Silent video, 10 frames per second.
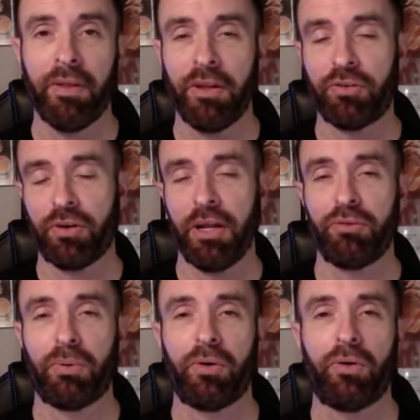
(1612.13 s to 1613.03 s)
the
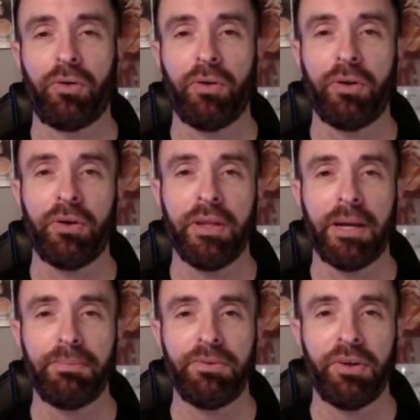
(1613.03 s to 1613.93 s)
transport earlier in the
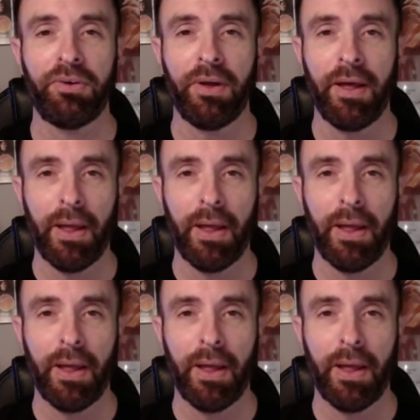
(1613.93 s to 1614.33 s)
episode.